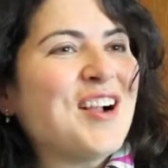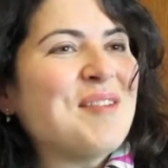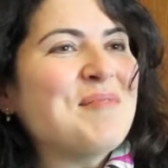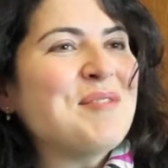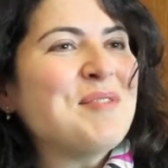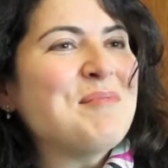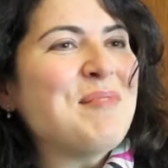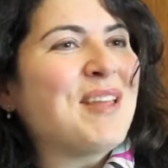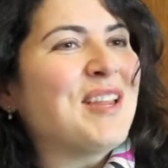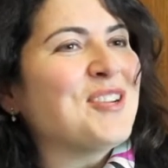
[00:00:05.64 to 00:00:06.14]
I'm
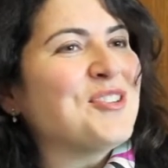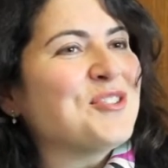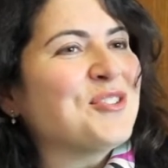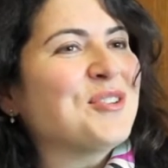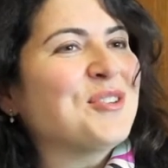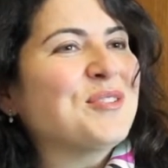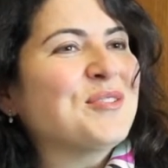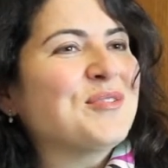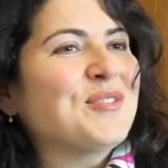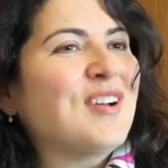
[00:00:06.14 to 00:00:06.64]
the
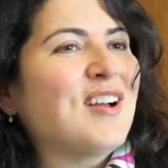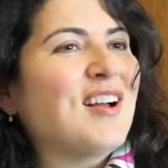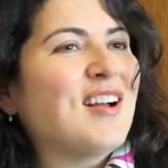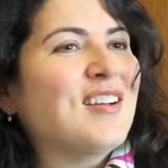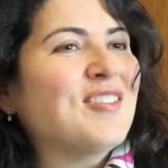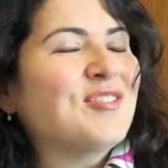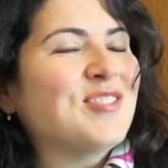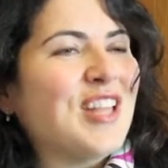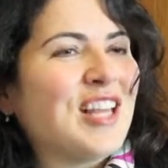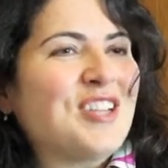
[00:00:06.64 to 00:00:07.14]
manager of,
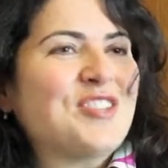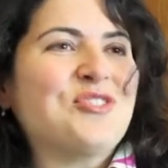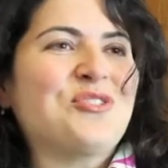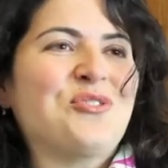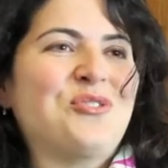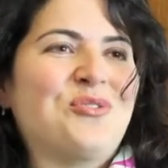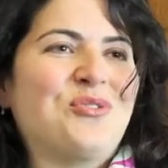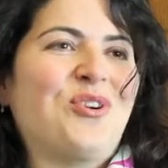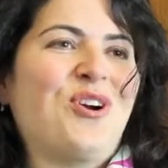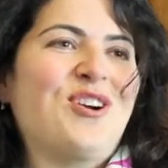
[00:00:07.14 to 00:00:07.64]
of
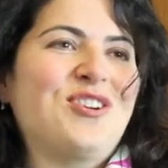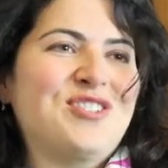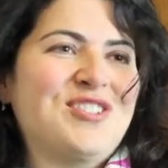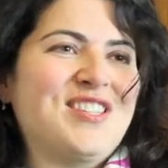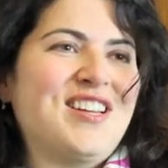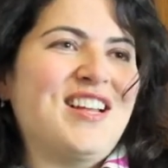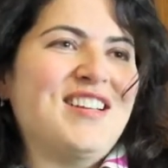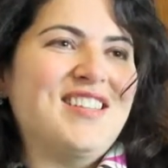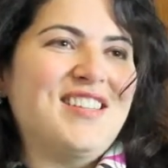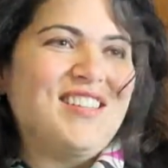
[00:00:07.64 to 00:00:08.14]
lectures for Arts
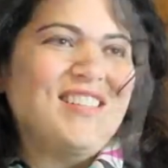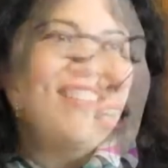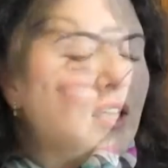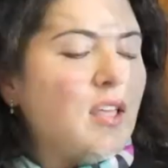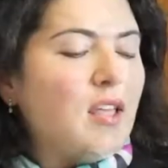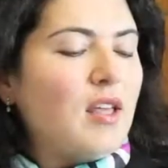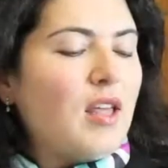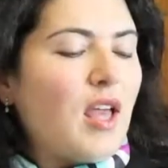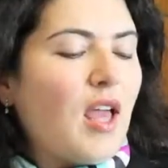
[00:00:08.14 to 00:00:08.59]
and Ideas.